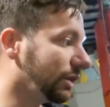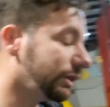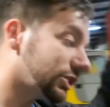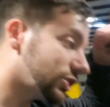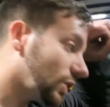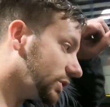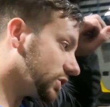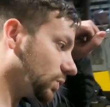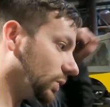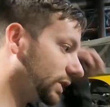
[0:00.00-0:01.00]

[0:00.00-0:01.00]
There is so much